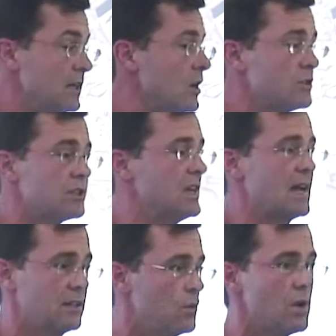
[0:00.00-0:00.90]
He knows
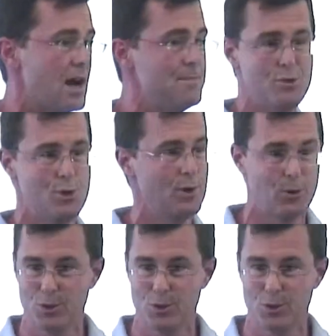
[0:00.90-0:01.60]
exactly what I'm doing,